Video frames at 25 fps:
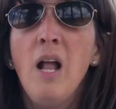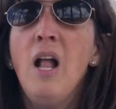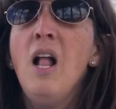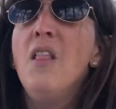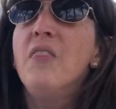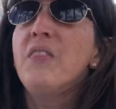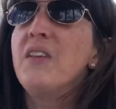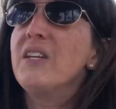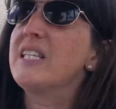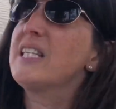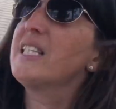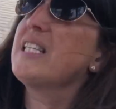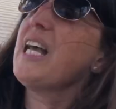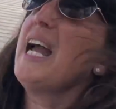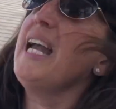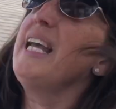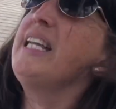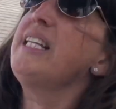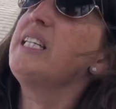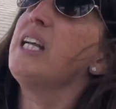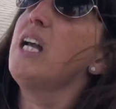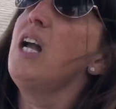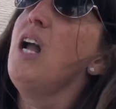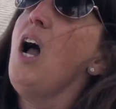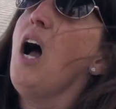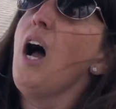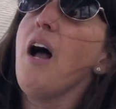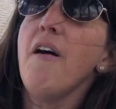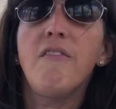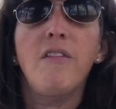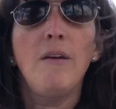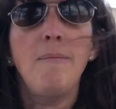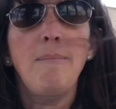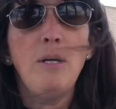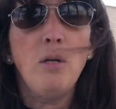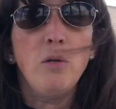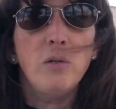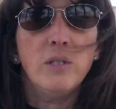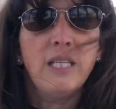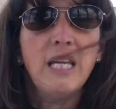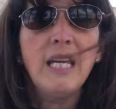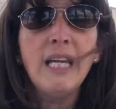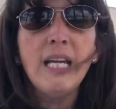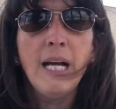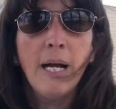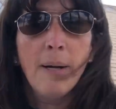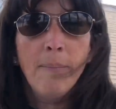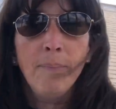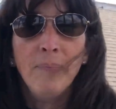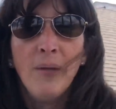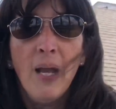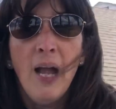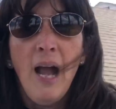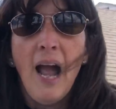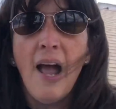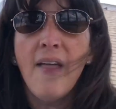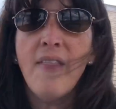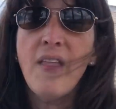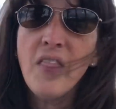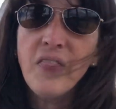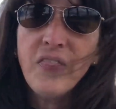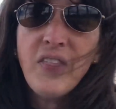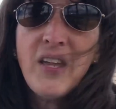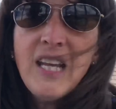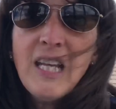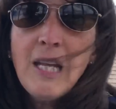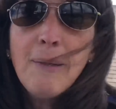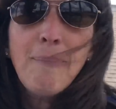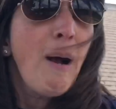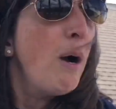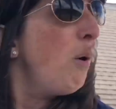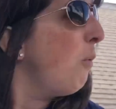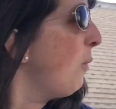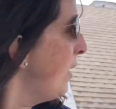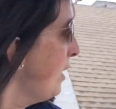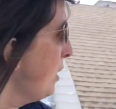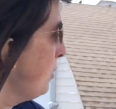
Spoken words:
the site of the museum, and then think about what it